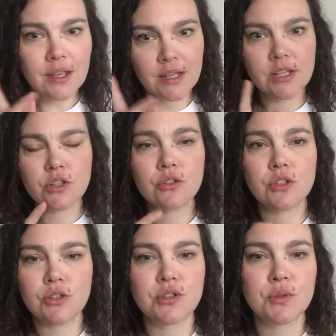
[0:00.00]
And it's not
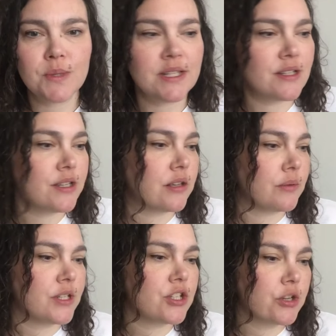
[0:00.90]
too sweet either,
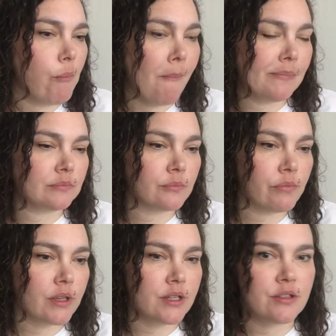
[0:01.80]
which
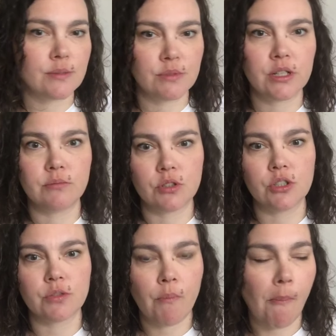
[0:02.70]
is sometimes
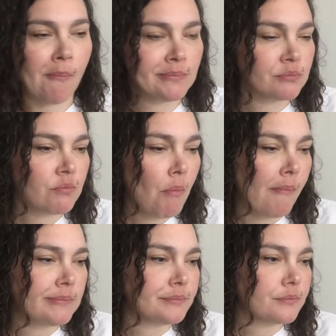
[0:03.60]
good.
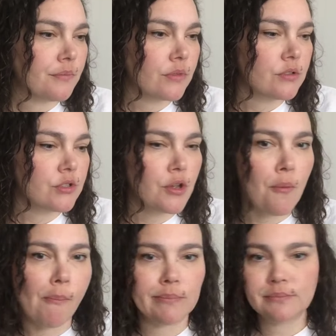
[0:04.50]
So
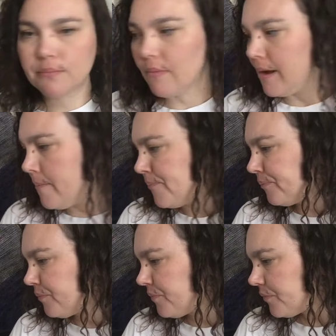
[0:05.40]

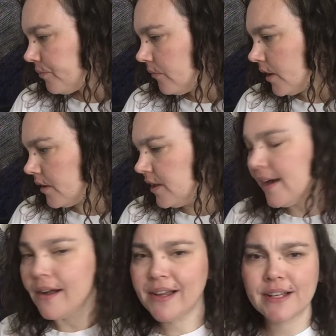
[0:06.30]

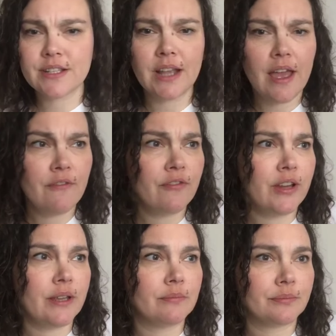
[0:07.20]
I had
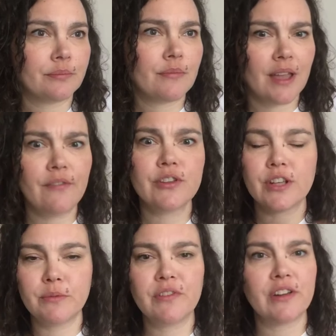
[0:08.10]
every
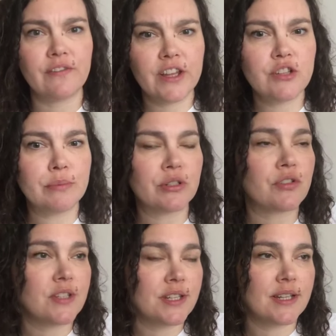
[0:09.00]
time we've had a veg
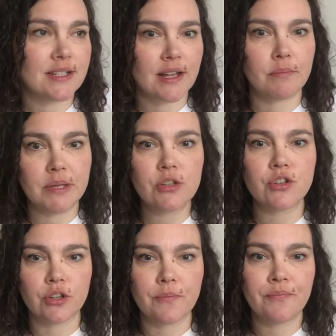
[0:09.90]
box recently, it's had
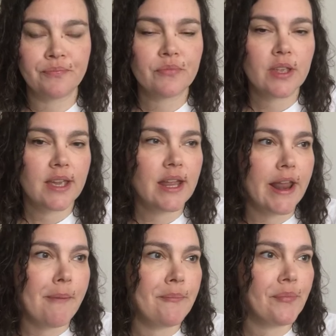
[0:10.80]
beetroot in it.